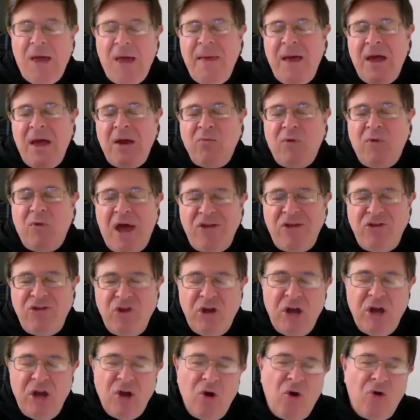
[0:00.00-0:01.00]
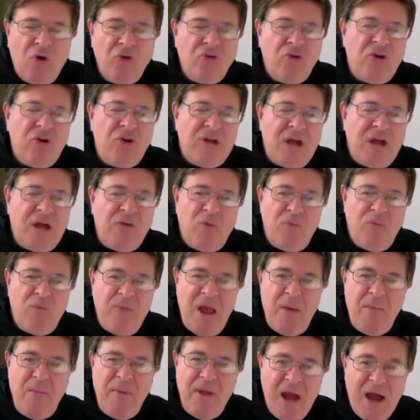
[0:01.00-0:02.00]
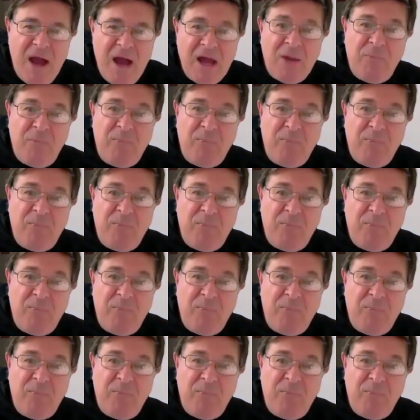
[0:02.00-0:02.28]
And then as you get older, you're like, well, maybe I